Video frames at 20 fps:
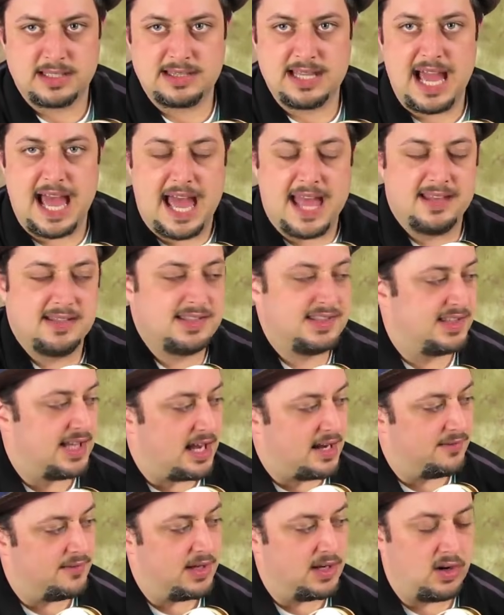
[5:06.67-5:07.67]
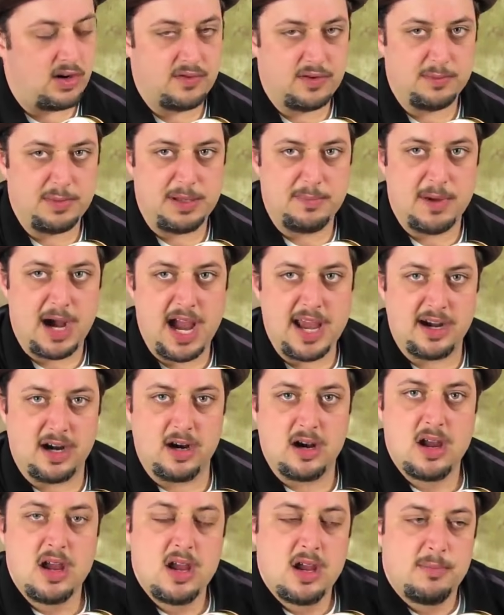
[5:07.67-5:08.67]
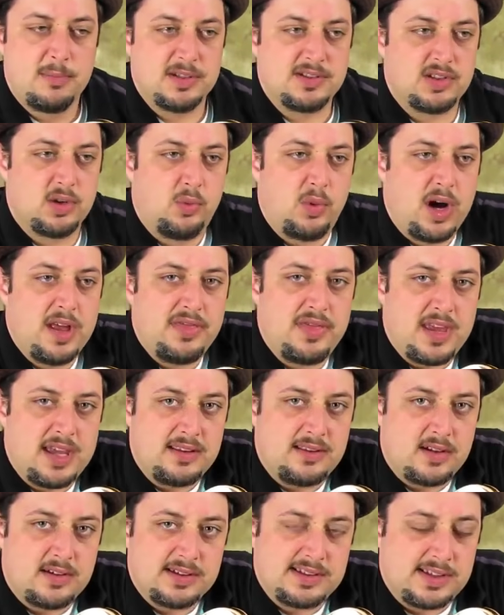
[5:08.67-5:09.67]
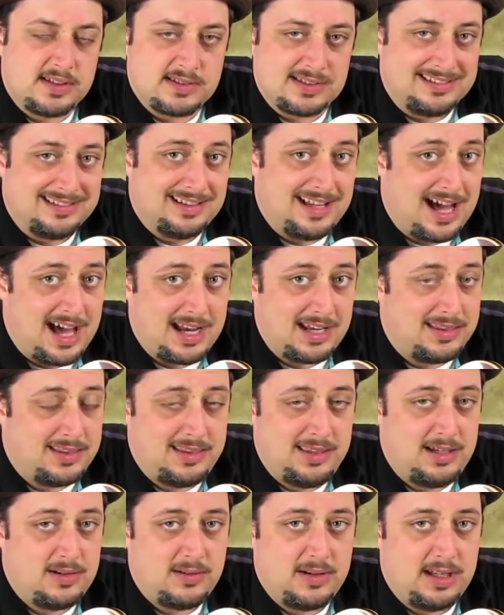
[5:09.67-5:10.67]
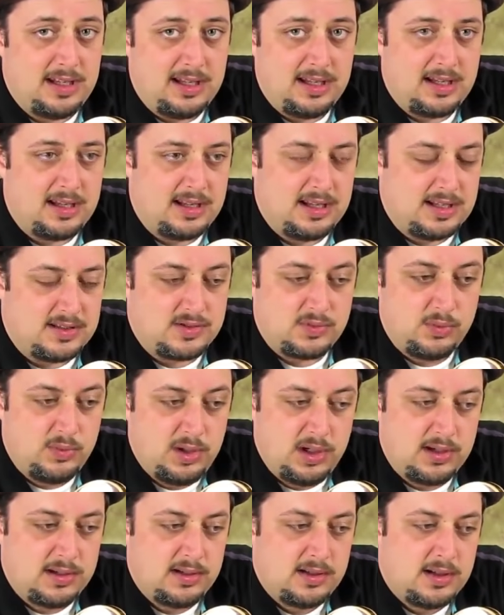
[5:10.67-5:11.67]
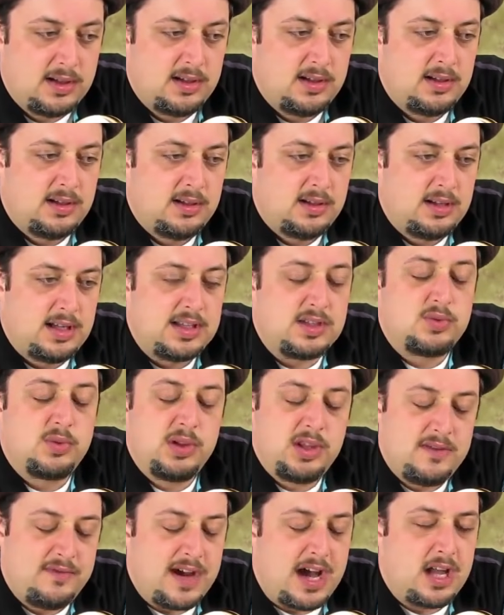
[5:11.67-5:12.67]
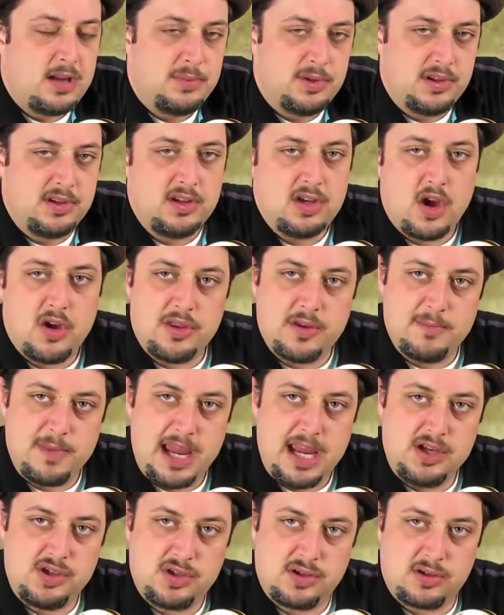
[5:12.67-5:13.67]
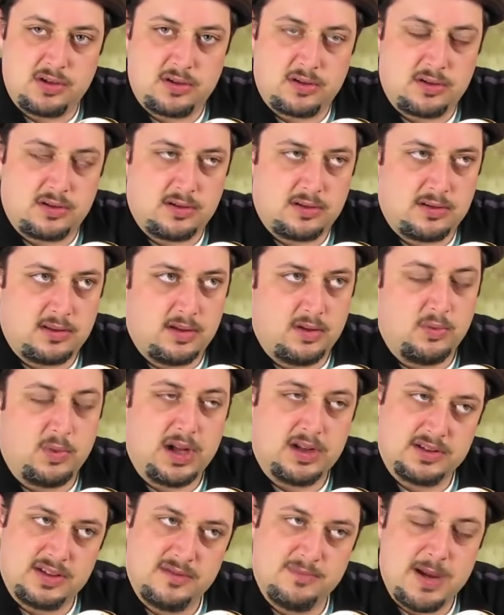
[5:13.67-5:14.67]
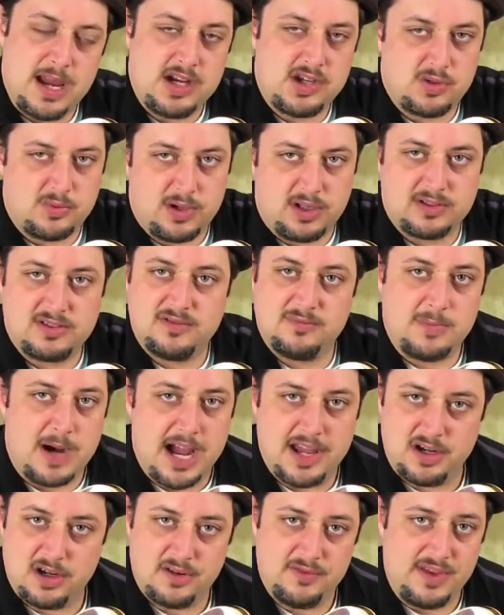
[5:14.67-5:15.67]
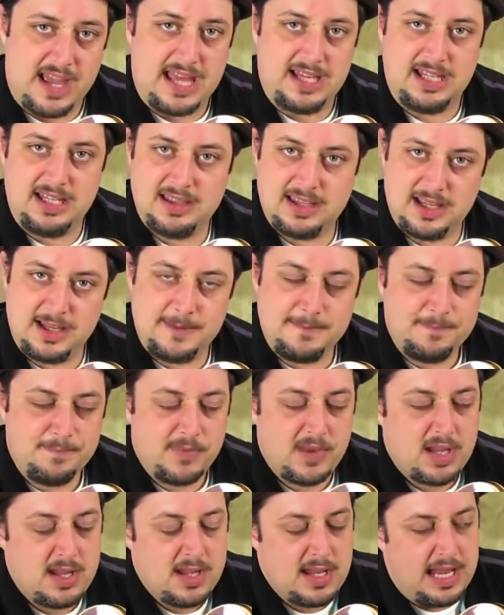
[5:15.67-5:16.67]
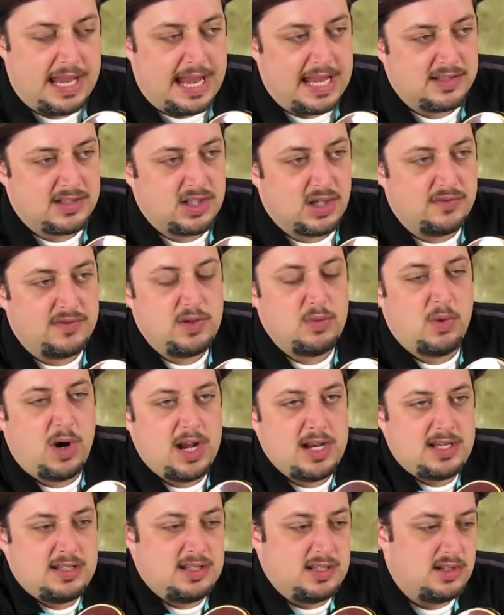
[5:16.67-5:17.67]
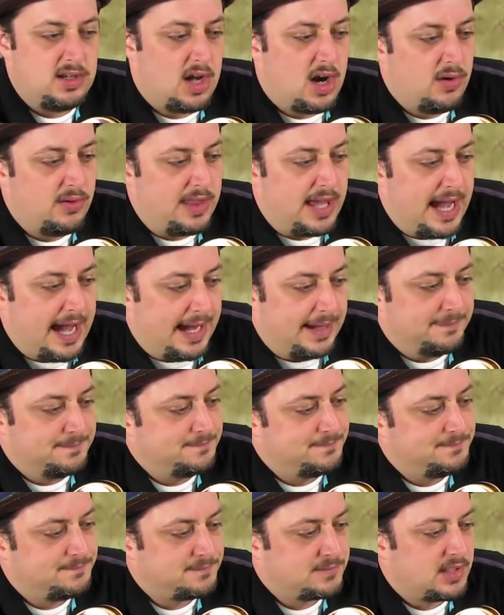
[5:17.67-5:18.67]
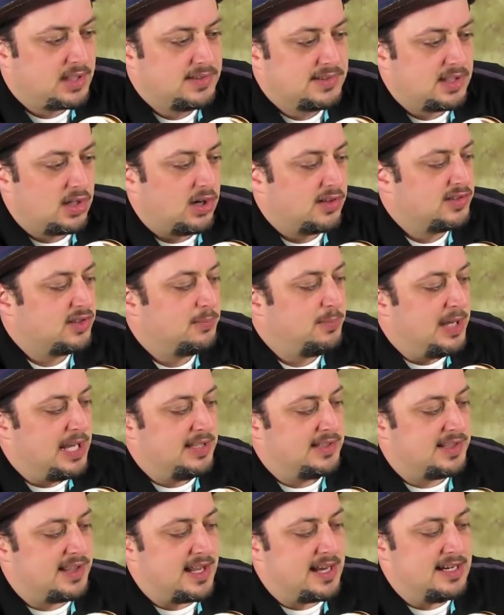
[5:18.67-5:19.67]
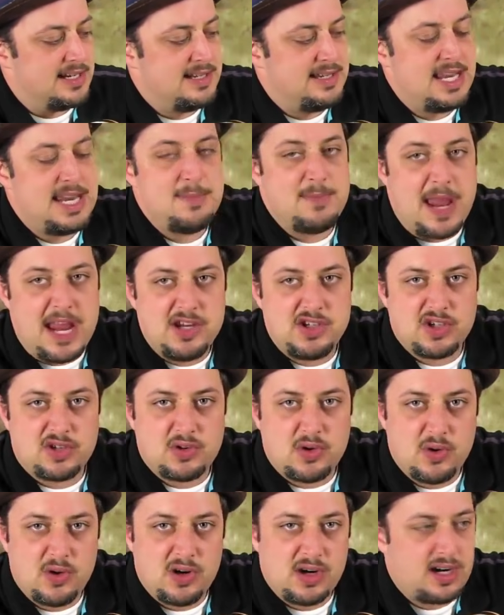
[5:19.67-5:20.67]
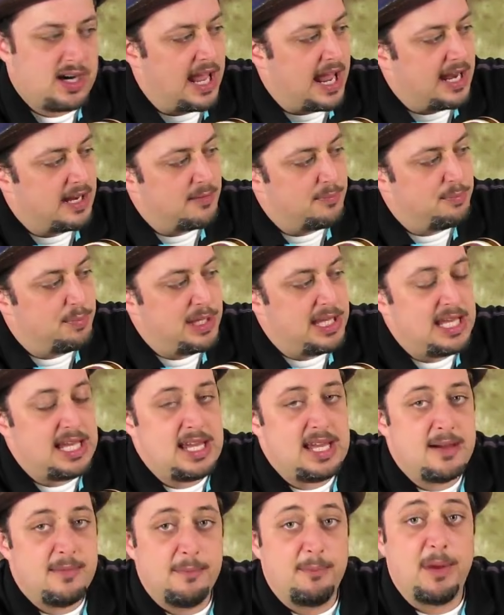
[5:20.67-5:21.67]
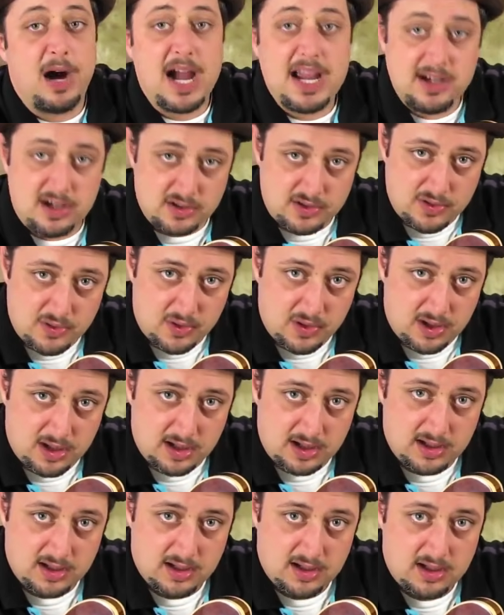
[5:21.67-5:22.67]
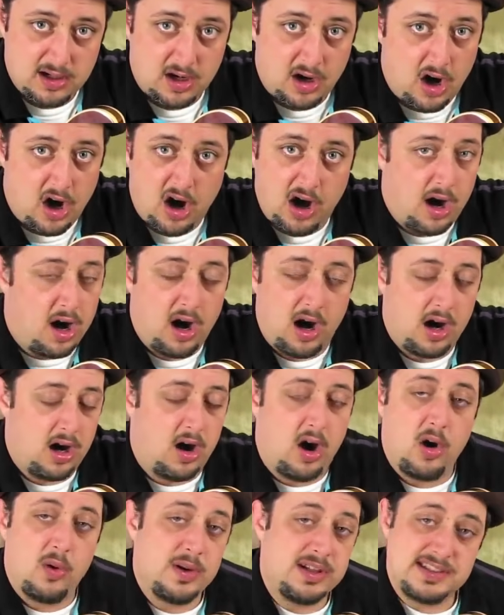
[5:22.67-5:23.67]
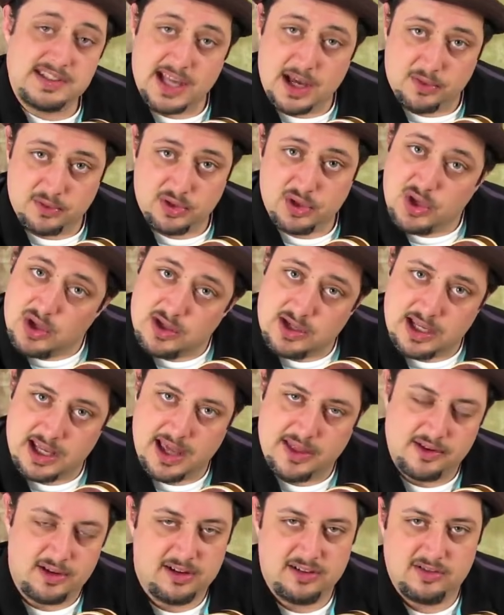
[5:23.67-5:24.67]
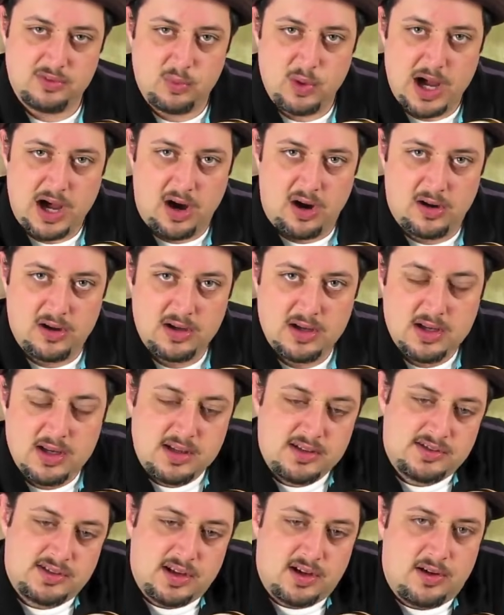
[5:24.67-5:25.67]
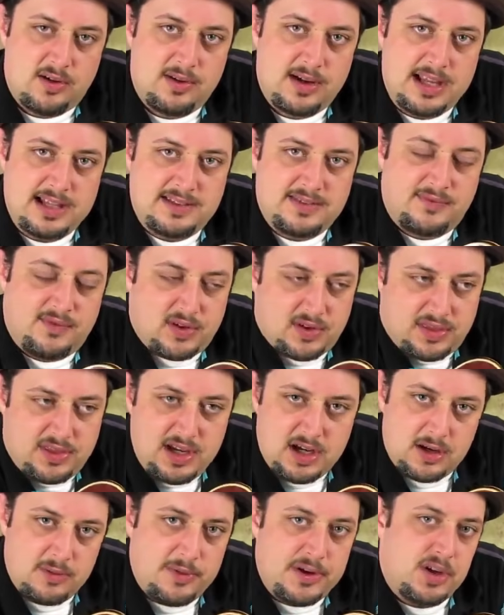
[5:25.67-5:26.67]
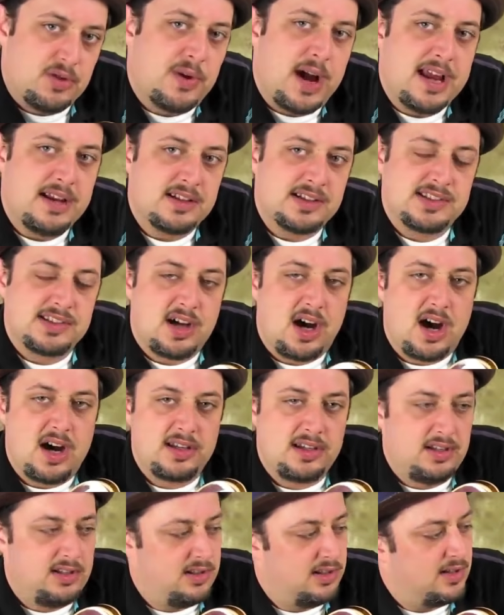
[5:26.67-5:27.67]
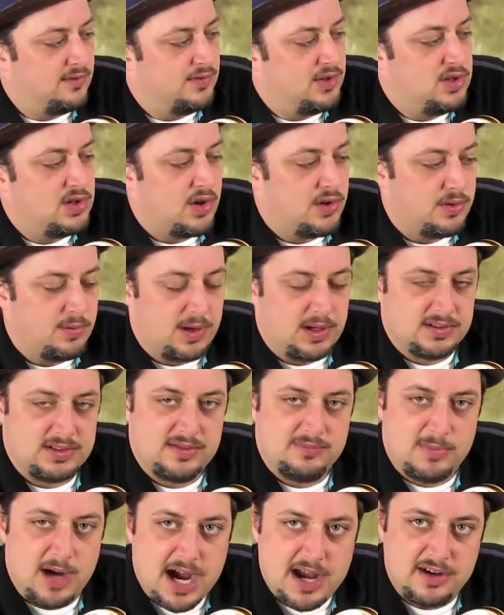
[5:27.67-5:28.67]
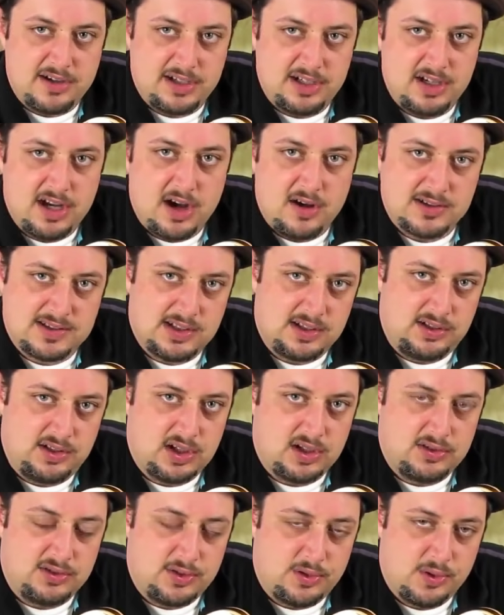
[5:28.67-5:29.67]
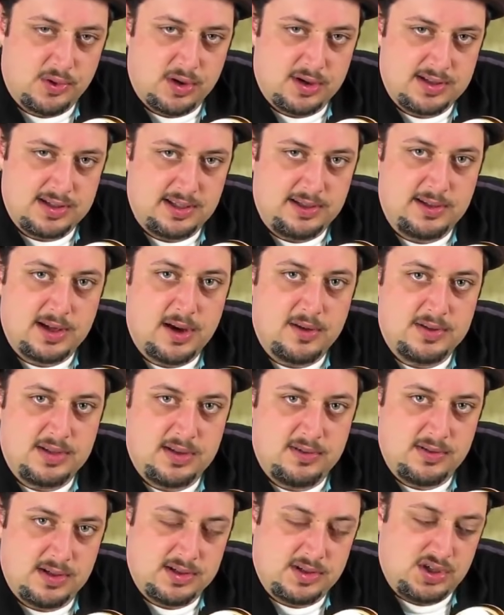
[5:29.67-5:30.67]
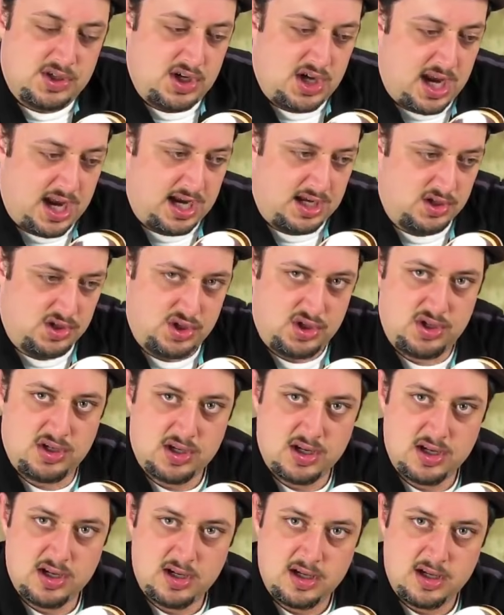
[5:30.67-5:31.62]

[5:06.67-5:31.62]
That instead of it over B minor. But so one thing, there's a lot of theory. It's really valuable to know the relative major, relative minor of anything. And so if you wanted to know that, because it also means that a D major chord and a B minor chord always sound good together as well. So it's for theory when you're writing a song, if you know the relative minor, it's a good chord to go to change